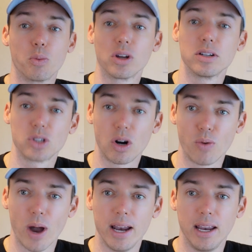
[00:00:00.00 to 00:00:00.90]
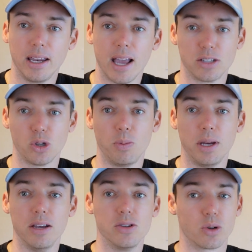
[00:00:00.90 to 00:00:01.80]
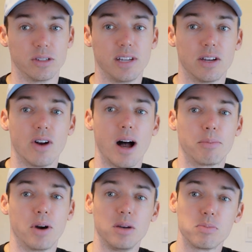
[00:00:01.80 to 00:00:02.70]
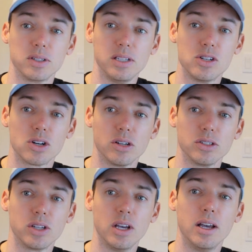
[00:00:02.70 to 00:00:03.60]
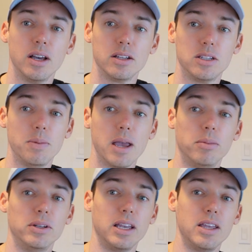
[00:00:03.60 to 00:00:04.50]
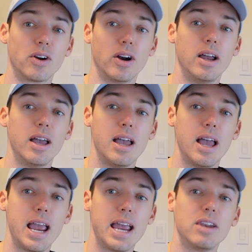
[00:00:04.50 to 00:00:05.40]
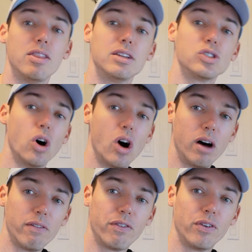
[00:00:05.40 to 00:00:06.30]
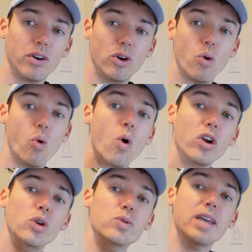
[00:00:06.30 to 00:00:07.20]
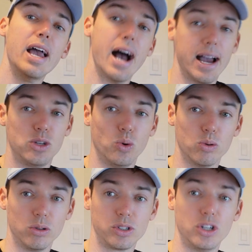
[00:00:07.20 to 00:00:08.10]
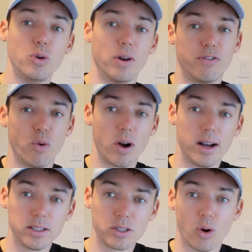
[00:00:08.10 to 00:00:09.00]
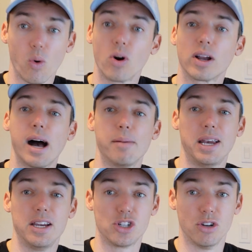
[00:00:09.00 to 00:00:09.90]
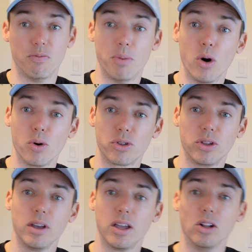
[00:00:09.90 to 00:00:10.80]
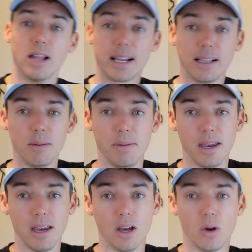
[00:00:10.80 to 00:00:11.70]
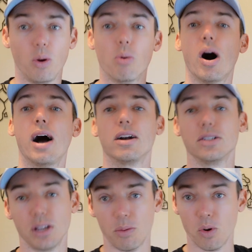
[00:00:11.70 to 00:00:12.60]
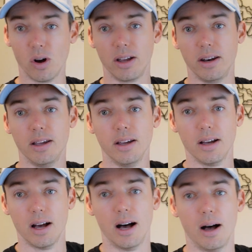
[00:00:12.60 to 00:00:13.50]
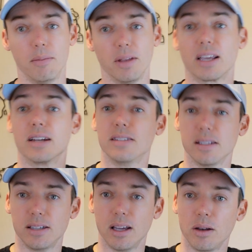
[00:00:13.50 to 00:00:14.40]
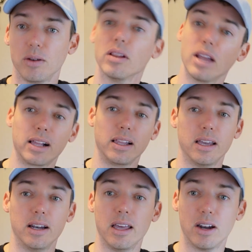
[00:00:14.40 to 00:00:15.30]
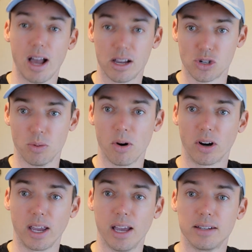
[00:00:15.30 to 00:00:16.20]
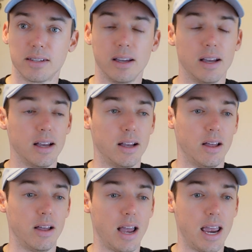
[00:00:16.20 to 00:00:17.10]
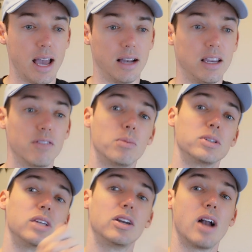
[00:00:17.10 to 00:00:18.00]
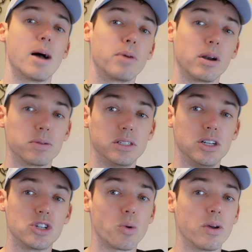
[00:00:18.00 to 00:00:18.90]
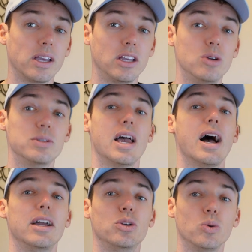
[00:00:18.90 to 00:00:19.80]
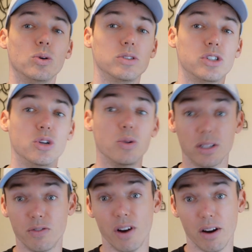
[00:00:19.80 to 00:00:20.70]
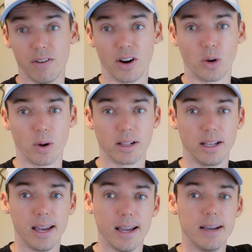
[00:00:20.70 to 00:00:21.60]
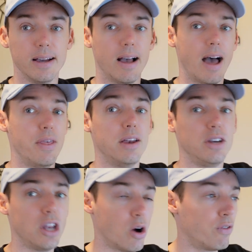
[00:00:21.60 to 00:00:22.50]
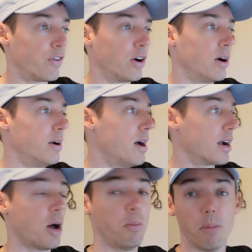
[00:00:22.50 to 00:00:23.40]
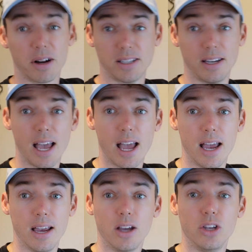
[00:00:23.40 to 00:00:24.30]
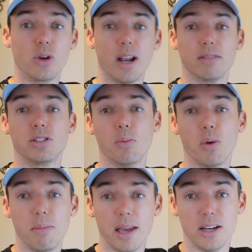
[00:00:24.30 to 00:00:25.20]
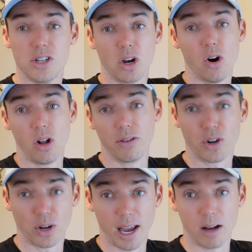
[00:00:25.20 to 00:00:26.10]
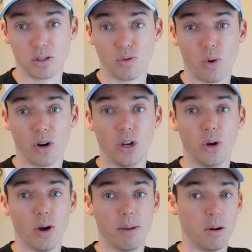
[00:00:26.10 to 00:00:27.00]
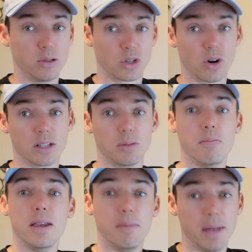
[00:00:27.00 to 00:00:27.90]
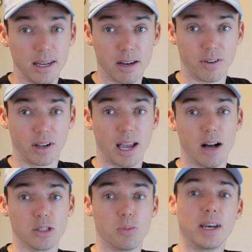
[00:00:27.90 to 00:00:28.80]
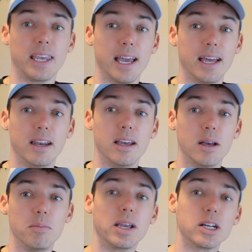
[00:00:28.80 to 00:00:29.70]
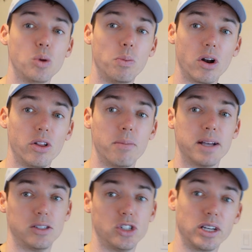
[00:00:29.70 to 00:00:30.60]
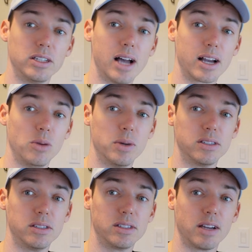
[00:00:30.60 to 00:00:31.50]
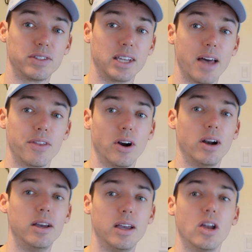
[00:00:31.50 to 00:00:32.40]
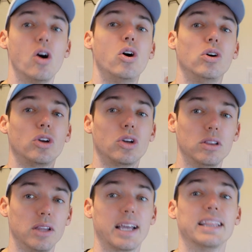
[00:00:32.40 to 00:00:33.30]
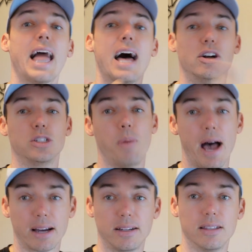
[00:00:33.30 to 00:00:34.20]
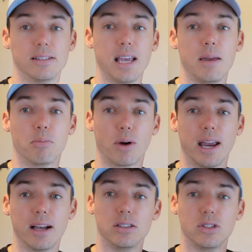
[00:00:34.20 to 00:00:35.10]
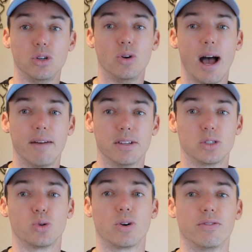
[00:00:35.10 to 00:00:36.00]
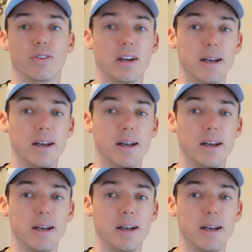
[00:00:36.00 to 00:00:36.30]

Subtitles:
then we're going to start writing SOPs, or standard operating procedures, to be able to either hand this off or use AI tools to do it for us, or a combination of both. It'll likely be, we will hire someone like an assistant, likely in an international market, and give them a standard operating procedure where they can use AI tools to do this very, very quickly. And then, for a couple bucks a day, you can have someone managing all of your accounts for you and post across many, many different accounts. But again, because we put all the messaging and documents and stuff together, it all like ladders back to the same brand. So you have this sort of